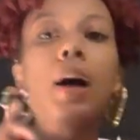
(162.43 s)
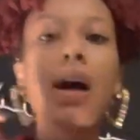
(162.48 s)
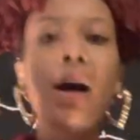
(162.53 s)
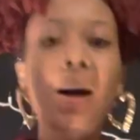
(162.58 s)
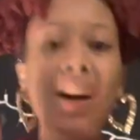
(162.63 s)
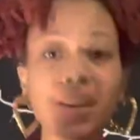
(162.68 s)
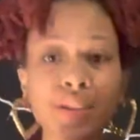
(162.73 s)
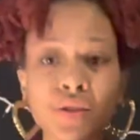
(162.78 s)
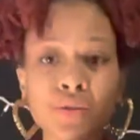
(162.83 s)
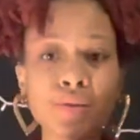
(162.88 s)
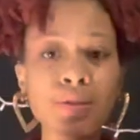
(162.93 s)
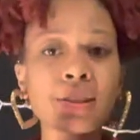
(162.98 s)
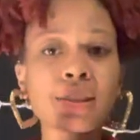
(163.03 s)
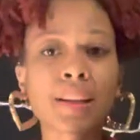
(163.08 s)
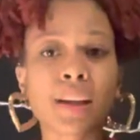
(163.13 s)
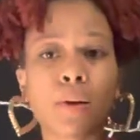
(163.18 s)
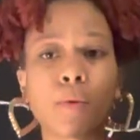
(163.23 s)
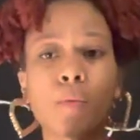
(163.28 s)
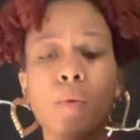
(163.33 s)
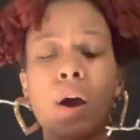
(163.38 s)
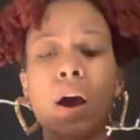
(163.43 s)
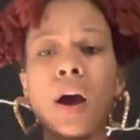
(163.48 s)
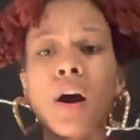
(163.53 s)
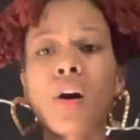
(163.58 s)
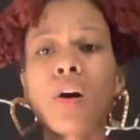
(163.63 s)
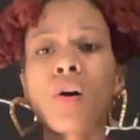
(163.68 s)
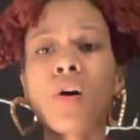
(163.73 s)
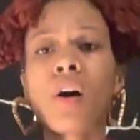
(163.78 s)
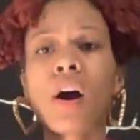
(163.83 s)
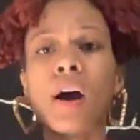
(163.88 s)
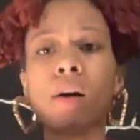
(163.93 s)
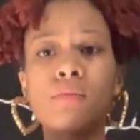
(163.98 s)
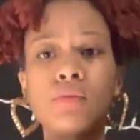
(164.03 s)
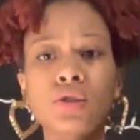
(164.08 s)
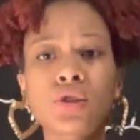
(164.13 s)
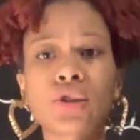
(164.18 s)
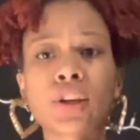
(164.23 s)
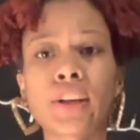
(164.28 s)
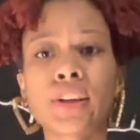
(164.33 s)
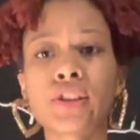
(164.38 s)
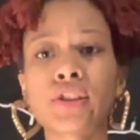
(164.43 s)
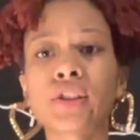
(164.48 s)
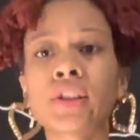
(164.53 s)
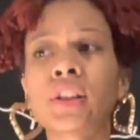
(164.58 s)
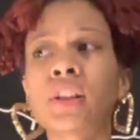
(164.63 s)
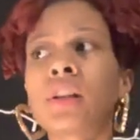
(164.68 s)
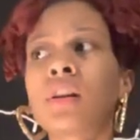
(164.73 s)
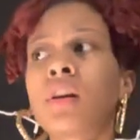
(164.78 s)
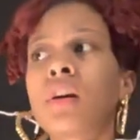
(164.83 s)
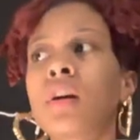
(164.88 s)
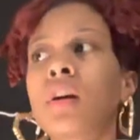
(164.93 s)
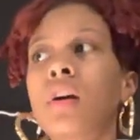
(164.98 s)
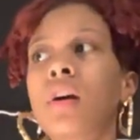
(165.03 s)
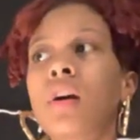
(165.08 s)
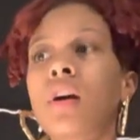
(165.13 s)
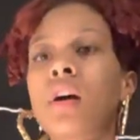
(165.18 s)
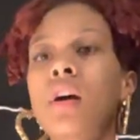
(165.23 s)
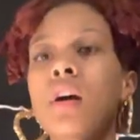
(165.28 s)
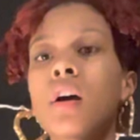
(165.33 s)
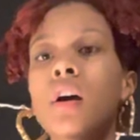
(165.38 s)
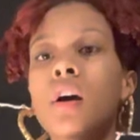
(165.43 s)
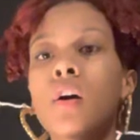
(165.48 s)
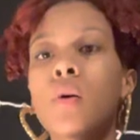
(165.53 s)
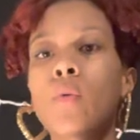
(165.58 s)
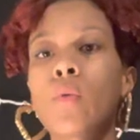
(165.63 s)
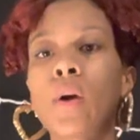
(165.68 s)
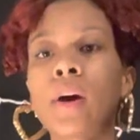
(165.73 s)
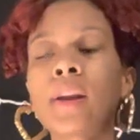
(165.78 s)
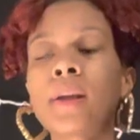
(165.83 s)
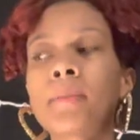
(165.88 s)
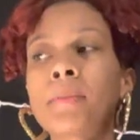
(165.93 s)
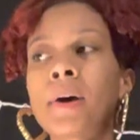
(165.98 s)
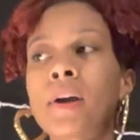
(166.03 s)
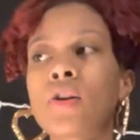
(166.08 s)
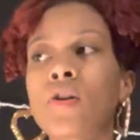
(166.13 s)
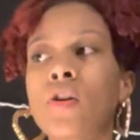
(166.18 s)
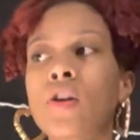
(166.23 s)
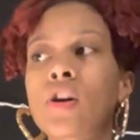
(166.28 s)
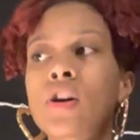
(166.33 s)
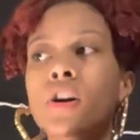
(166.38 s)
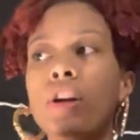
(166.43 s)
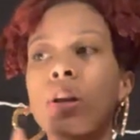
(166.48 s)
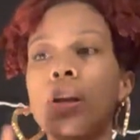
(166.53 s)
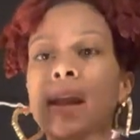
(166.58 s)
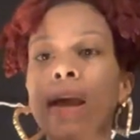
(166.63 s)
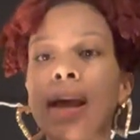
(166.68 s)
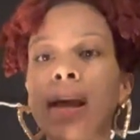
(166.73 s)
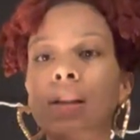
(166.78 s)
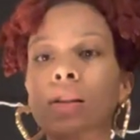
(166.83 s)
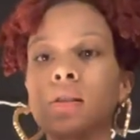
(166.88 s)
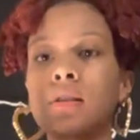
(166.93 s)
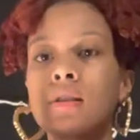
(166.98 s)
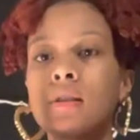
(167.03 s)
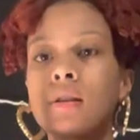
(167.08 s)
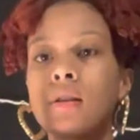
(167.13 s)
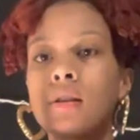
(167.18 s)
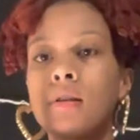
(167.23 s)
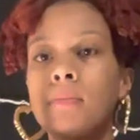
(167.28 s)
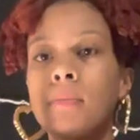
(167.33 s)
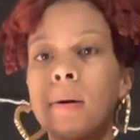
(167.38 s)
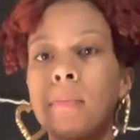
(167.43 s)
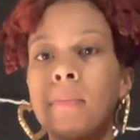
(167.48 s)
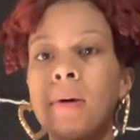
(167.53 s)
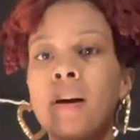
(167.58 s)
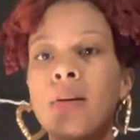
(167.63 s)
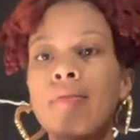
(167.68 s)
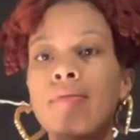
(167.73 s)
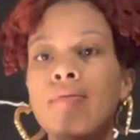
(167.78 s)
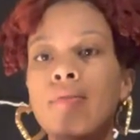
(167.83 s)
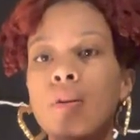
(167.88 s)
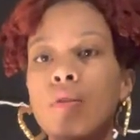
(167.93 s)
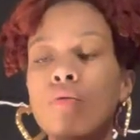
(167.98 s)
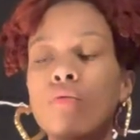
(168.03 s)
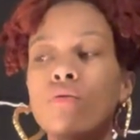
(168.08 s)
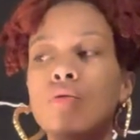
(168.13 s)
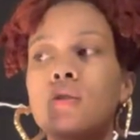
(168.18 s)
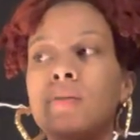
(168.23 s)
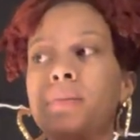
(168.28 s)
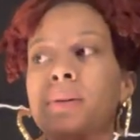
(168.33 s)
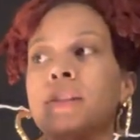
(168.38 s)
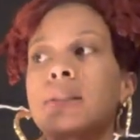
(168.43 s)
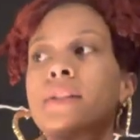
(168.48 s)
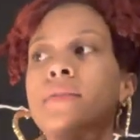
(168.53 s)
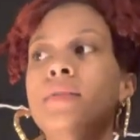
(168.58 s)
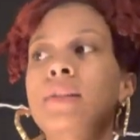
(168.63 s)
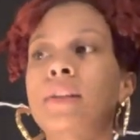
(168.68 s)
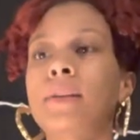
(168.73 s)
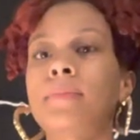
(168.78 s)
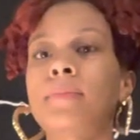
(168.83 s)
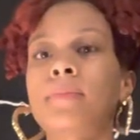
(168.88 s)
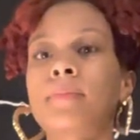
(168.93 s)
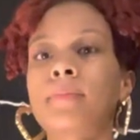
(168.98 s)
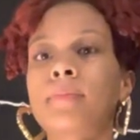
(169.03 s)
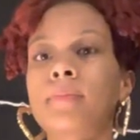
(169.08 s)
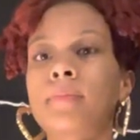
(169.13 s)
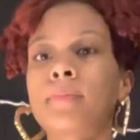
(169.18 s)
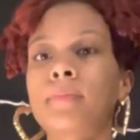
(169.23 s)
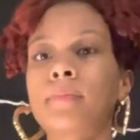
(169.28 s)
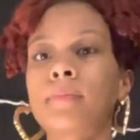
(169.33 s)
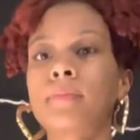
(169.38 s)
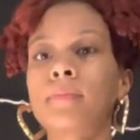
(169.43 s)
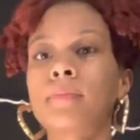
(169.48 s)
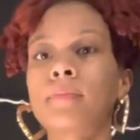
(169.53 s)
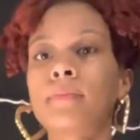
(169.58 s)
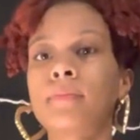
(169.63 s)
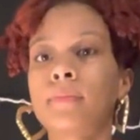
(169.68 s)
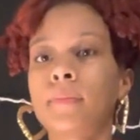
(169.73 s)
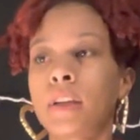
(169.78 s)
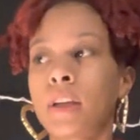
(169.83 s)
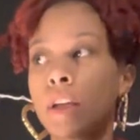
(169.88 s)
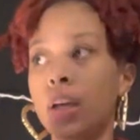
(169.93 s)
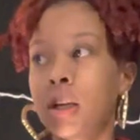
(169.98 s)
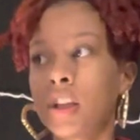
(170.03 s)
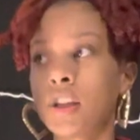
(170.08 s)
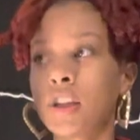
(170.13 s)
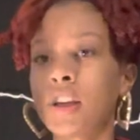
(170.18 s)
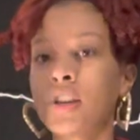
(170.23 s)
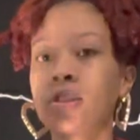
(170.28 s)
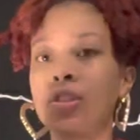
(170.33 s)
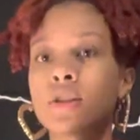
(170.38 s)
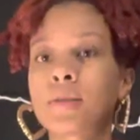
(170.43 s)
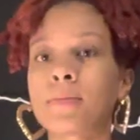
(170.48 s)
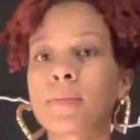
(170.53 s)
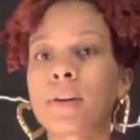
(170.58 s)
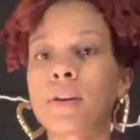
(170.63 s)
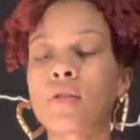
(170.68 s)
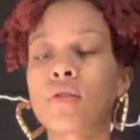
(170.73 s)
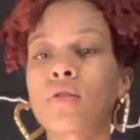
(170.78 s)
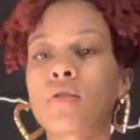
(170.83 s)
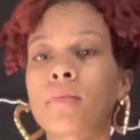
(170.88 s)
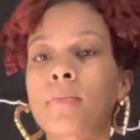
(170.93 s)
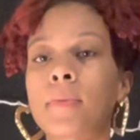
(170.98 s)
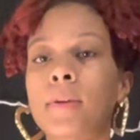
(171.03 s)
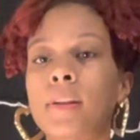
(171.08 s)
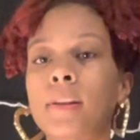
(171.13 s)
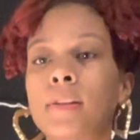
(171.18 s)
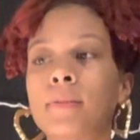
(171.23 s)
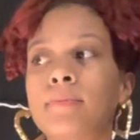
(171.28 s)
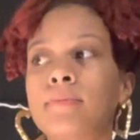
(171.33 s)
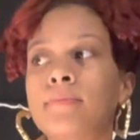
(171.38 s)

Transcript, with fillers: i just want to say wow i was changing why did my daughter connect my mom's phone to my TV. And then she's playing Cocomelon.